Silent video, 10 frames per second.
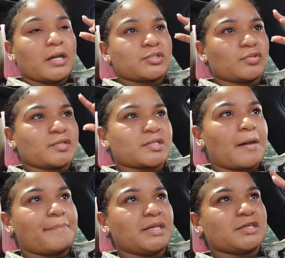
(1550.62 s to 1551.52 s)
So there's
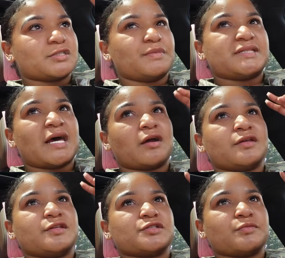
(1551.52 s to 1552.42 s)
company, there's a
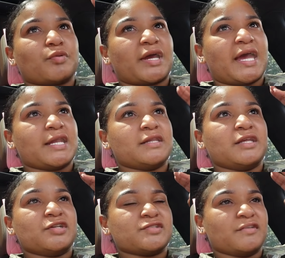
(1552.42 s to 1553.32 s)
battalion, there's a brigade, and
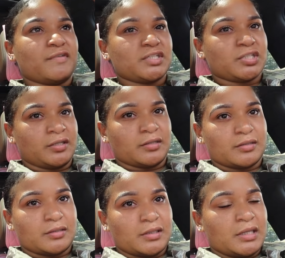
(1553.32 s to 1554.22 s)
then there's division.
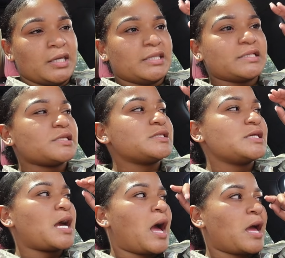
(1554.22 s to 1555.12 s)
This is
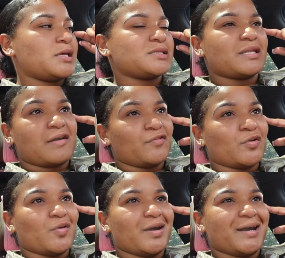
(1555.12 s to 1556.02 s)
the highest
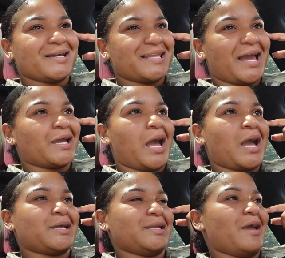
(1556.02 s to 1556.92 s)
level, like,
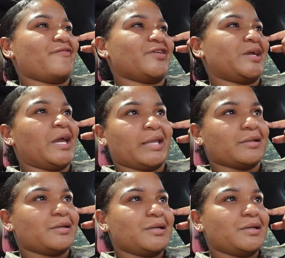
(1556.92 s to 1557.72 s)
I could ever get.